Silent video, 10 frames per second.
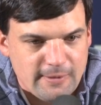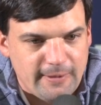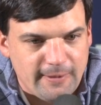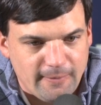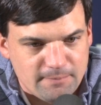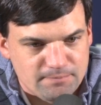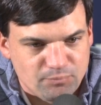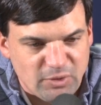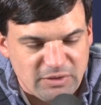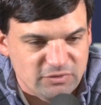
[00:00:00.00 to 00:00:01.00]

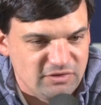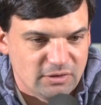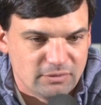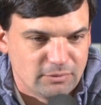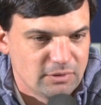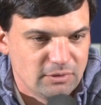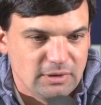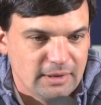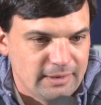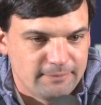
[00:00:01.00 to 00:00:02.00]
But was he
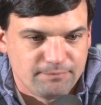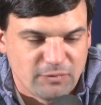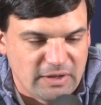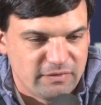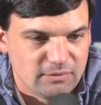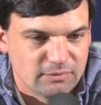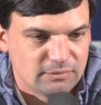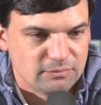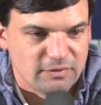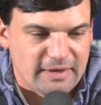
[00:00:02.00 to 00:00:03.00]
under-recruited? Yeah, I think
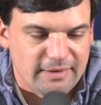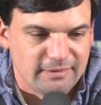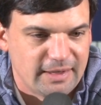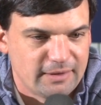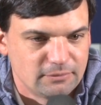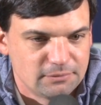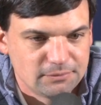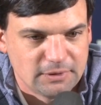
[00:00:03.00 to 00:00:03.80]
without a doubt.